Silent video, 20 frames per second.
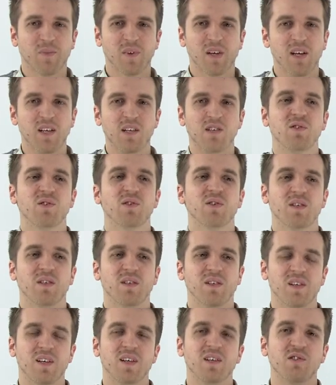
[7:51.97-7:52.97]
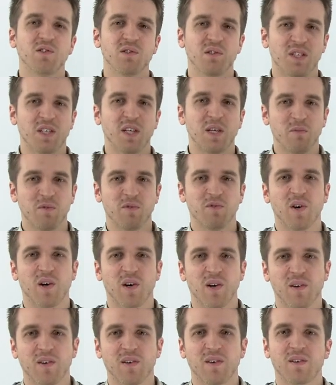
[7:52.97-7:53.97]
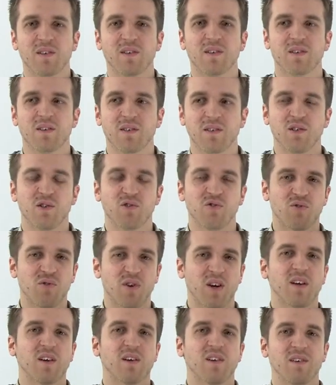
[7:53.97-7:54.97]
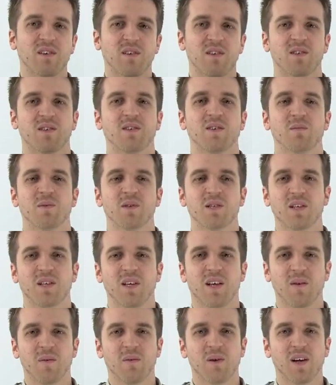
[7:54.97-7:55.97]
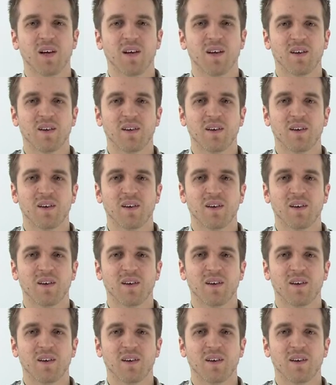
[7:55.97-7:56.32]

it just seems wrong to trick customers in that way.